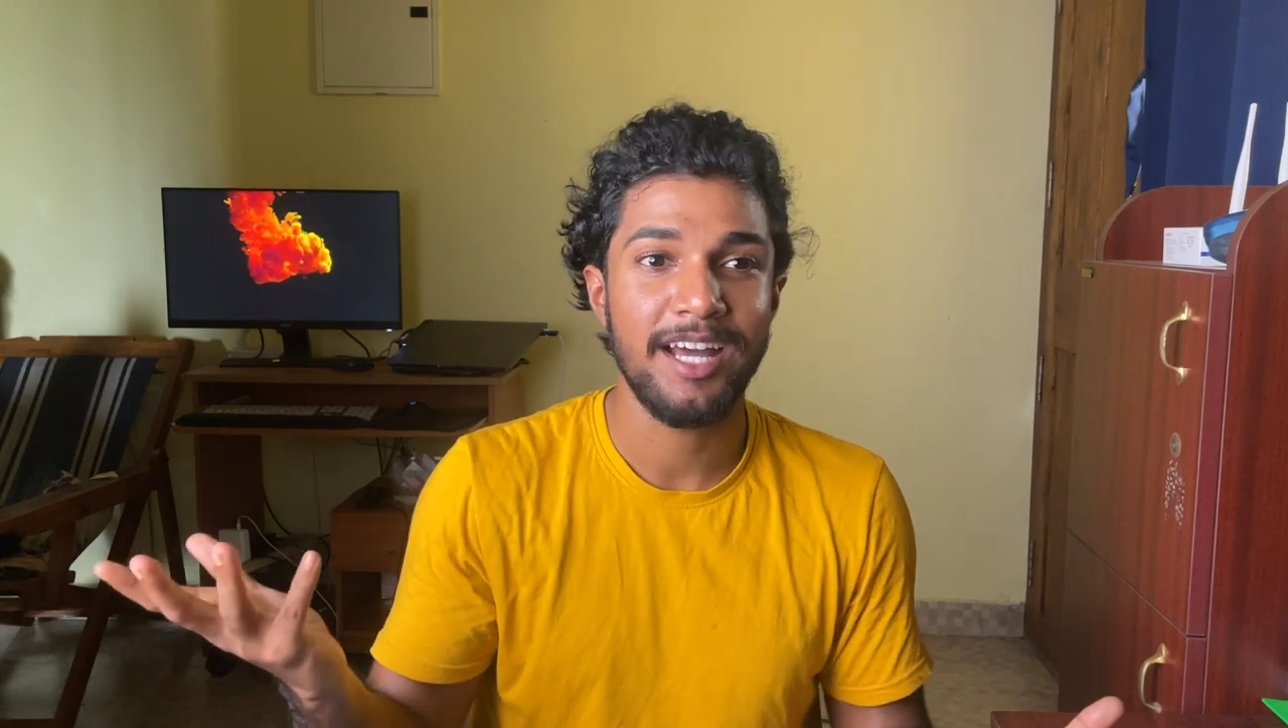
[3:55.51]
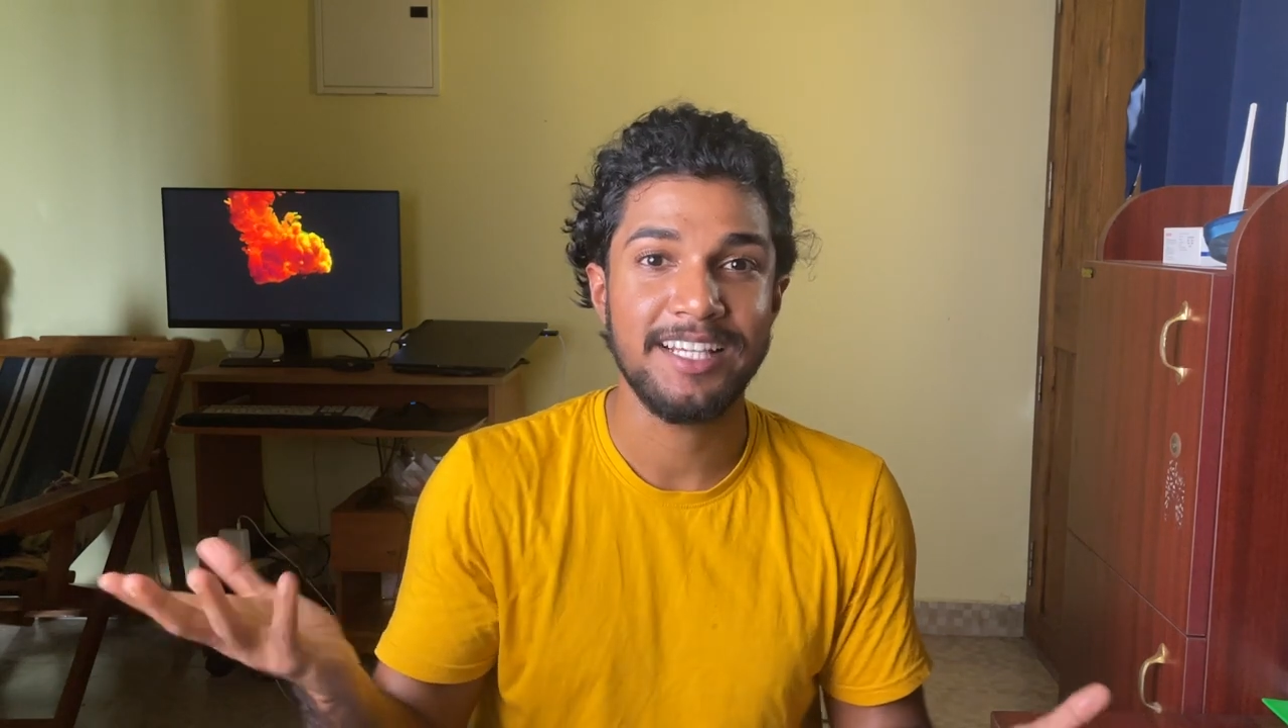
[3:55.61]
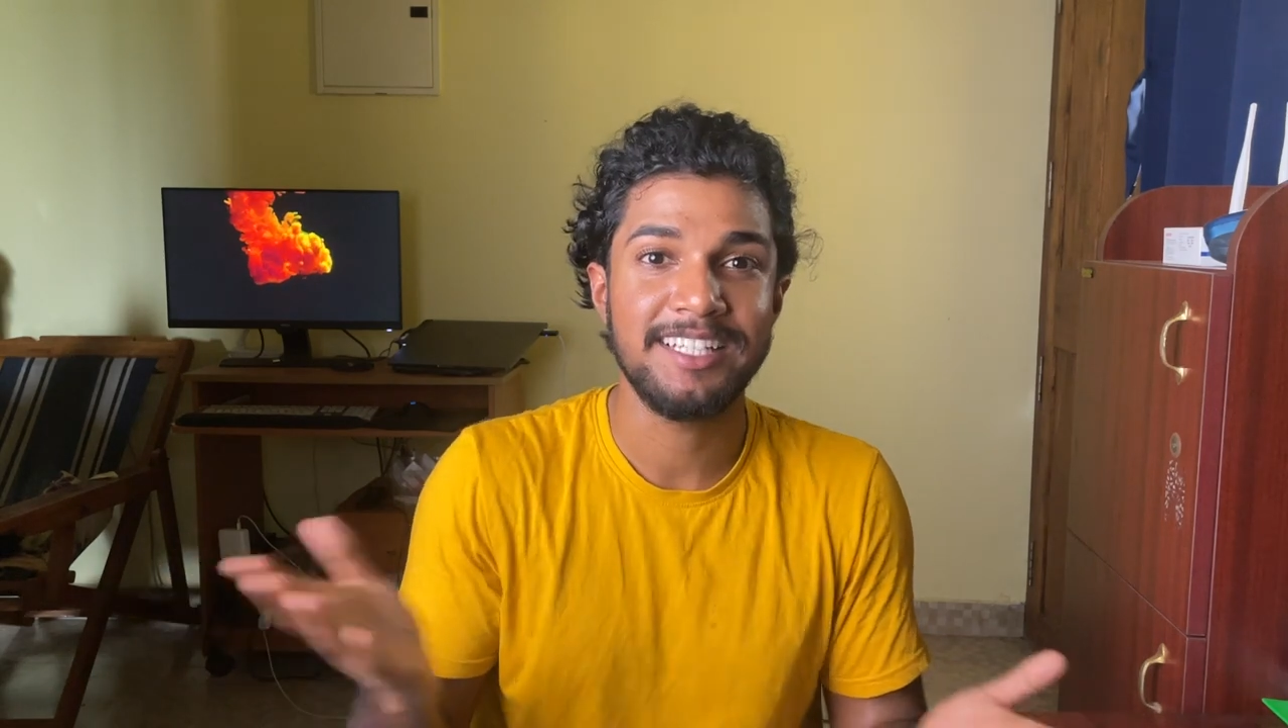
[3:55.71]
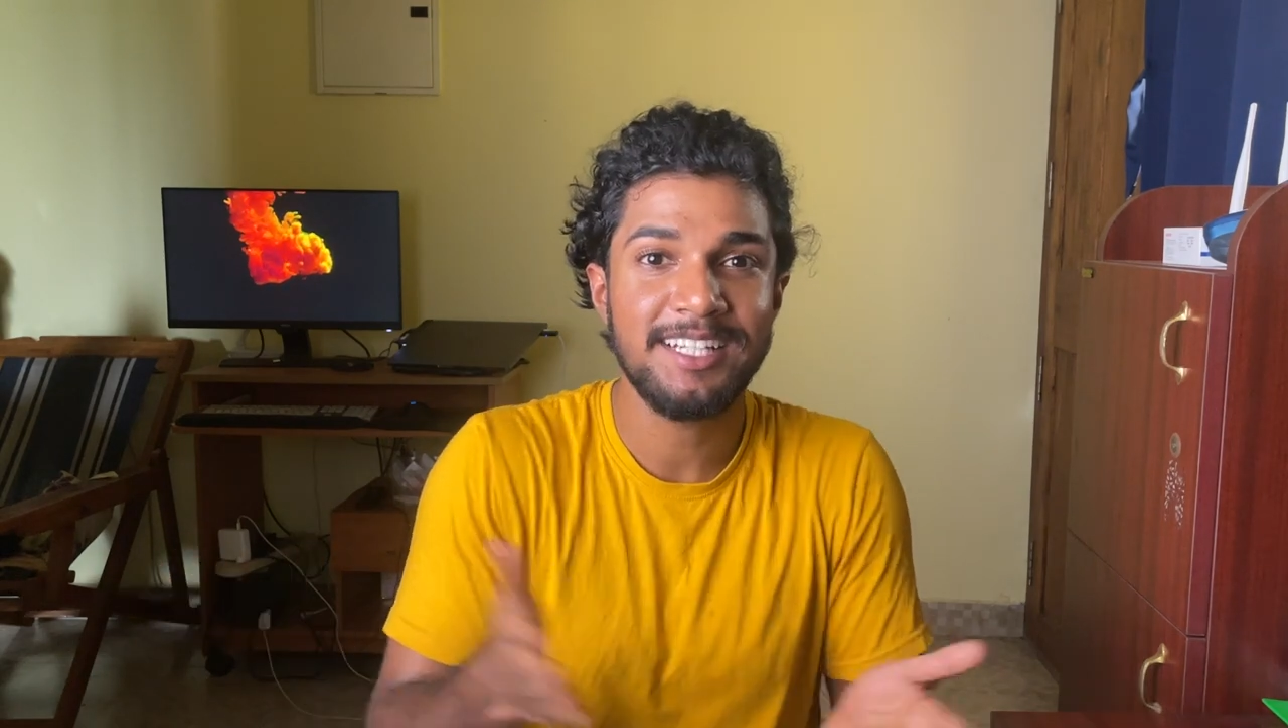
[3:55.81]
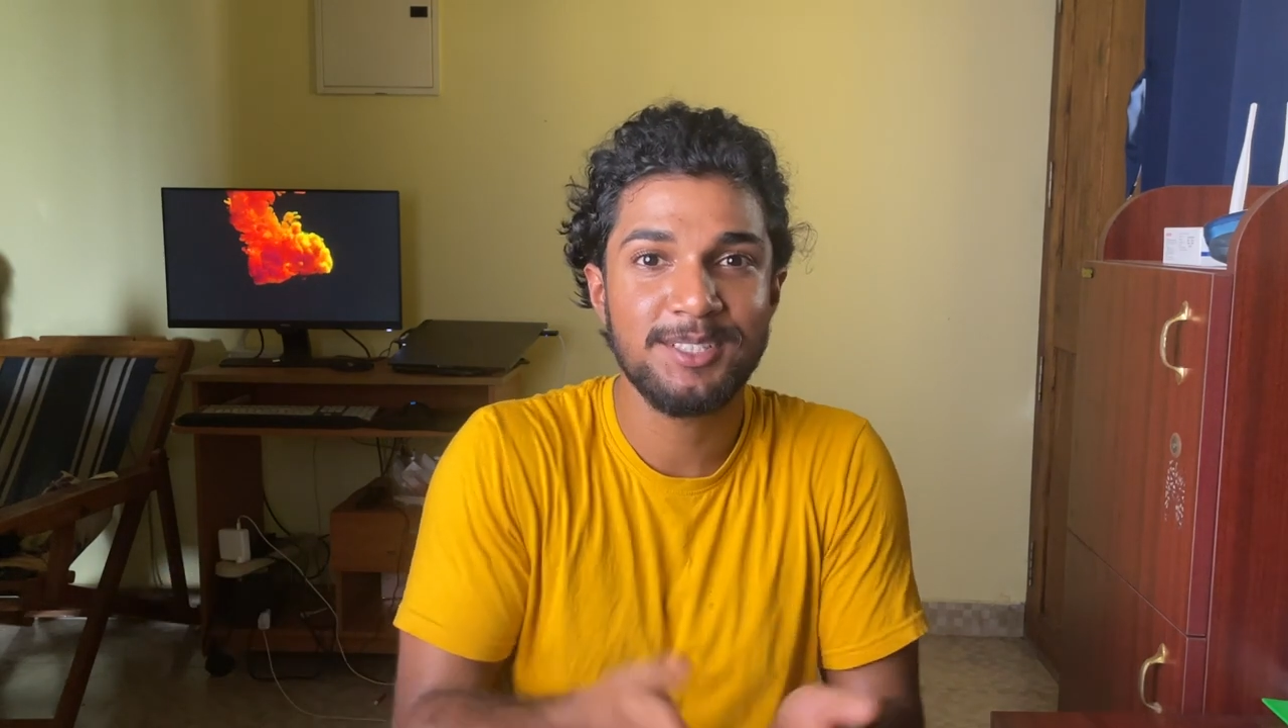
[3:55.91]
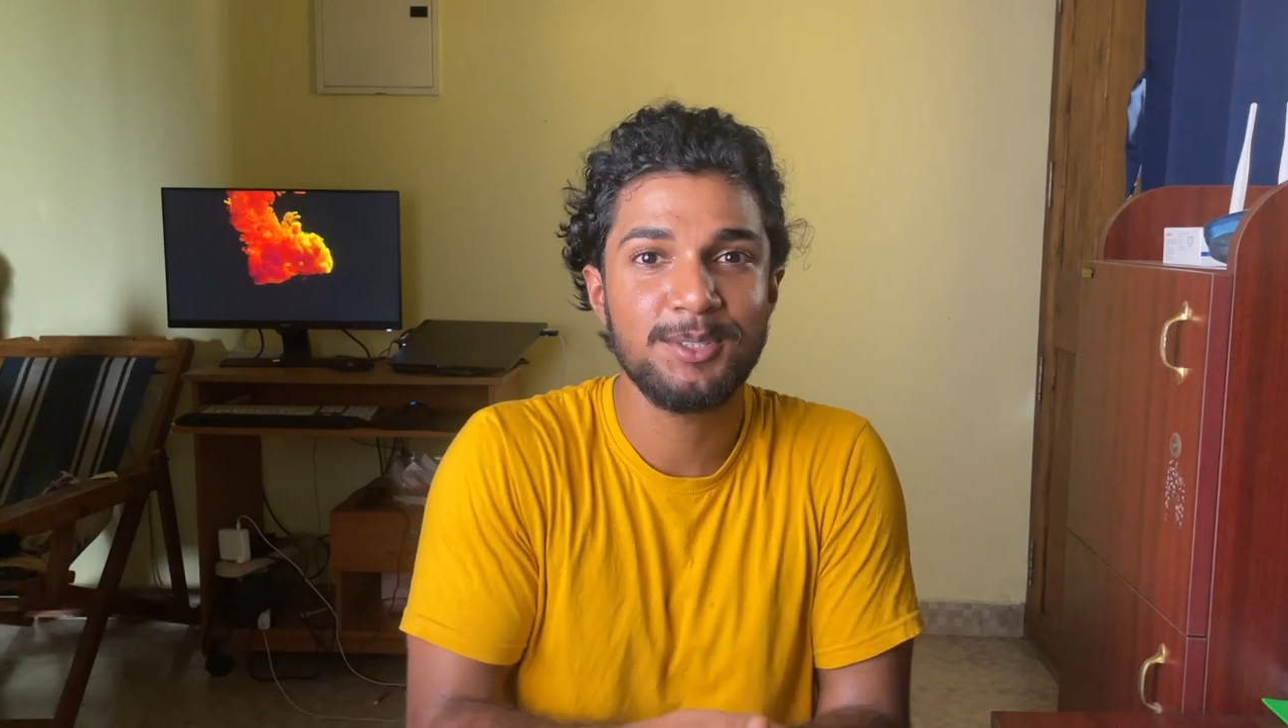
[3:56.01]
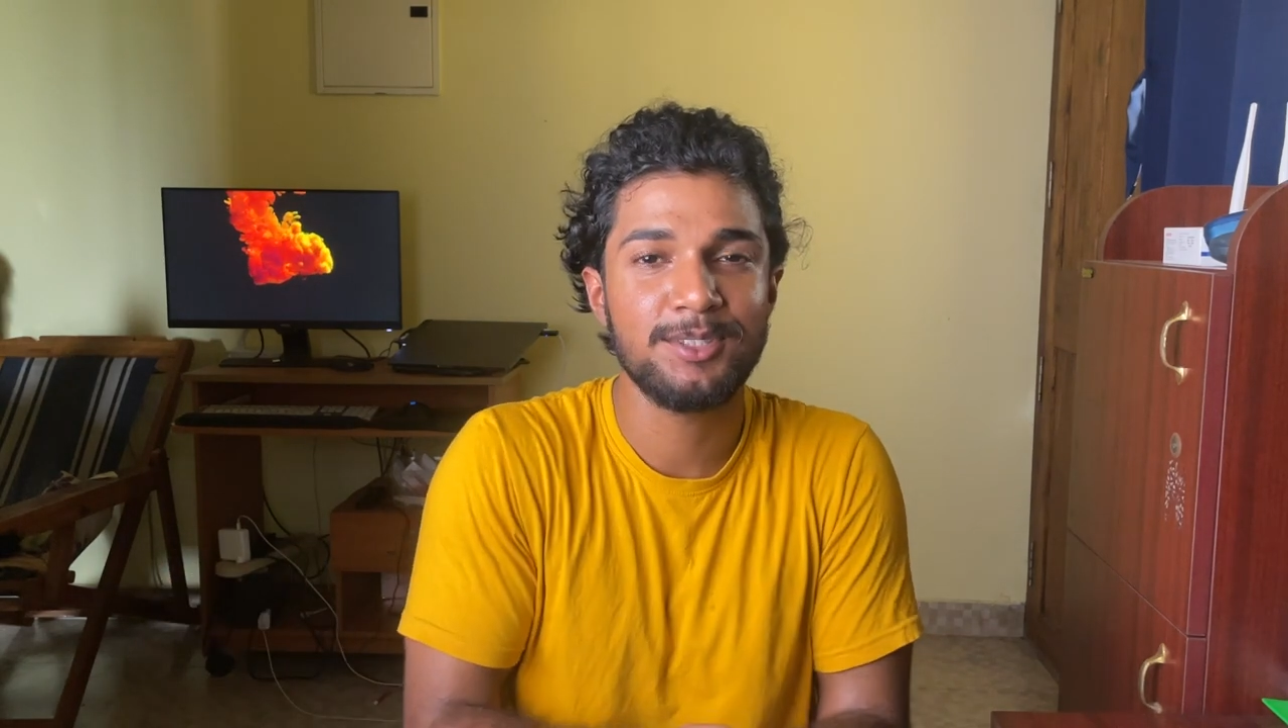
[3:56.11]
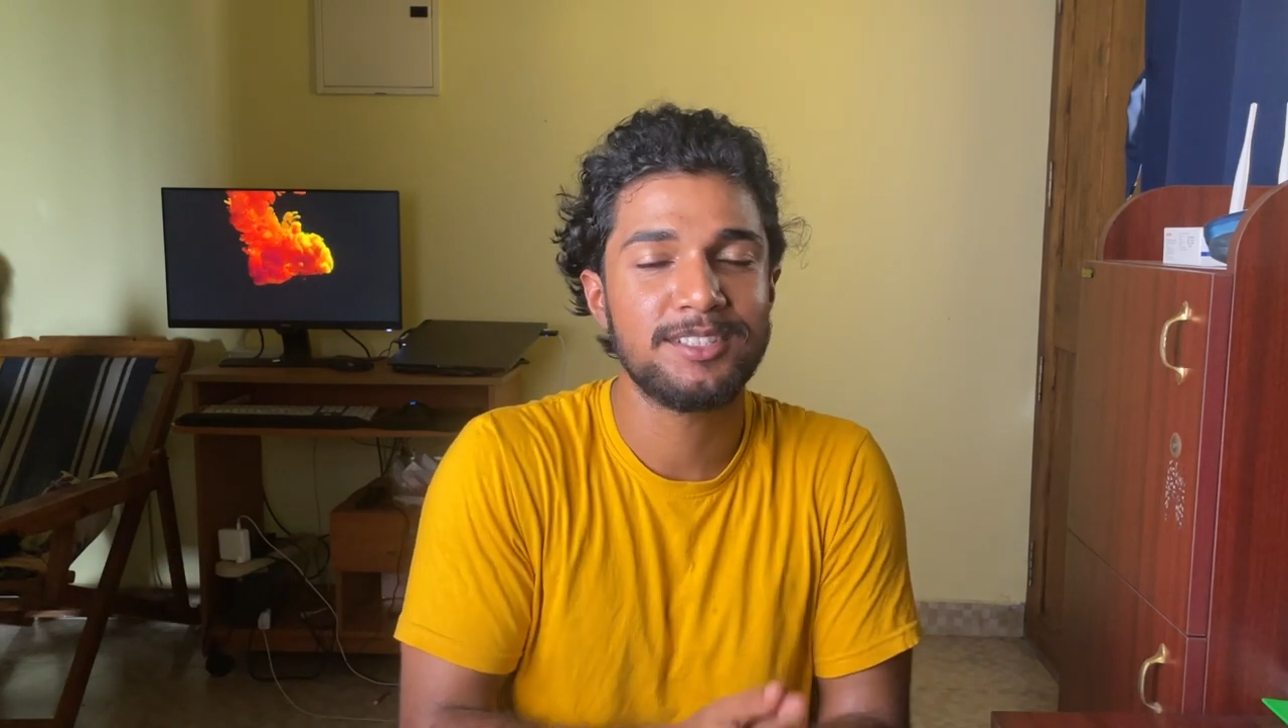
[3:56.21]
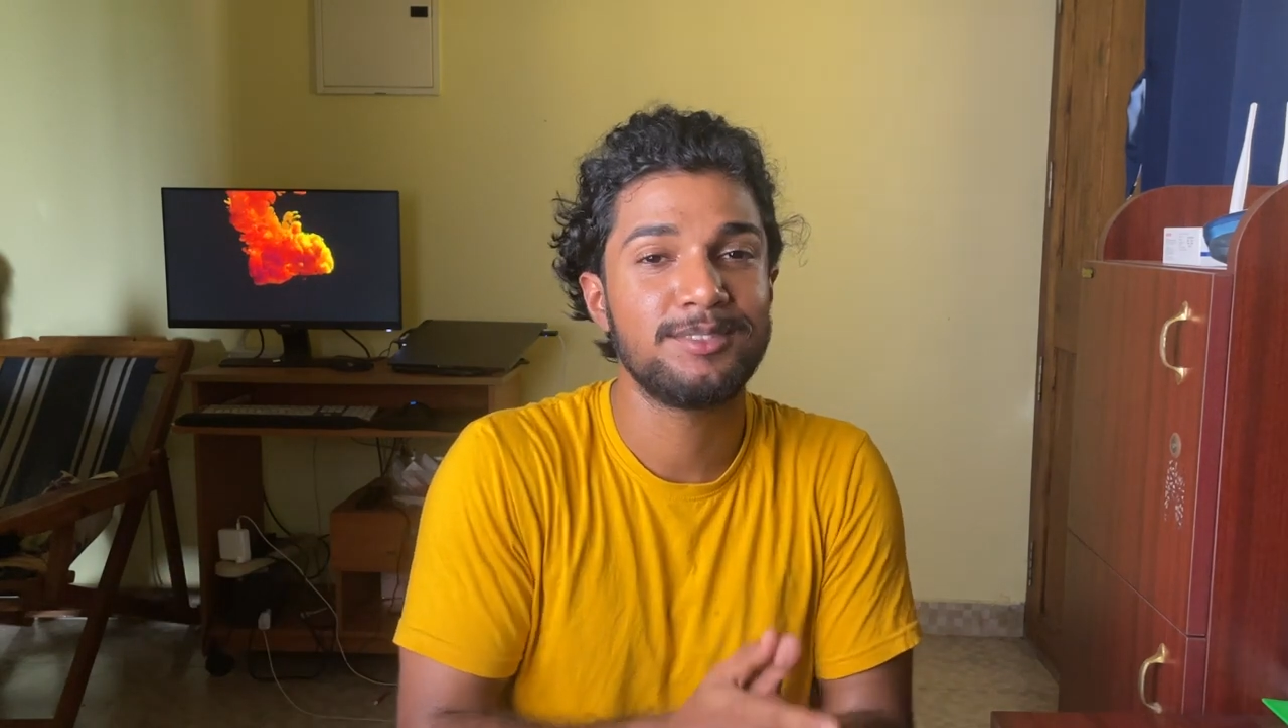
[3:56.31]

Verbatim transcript: i get to do this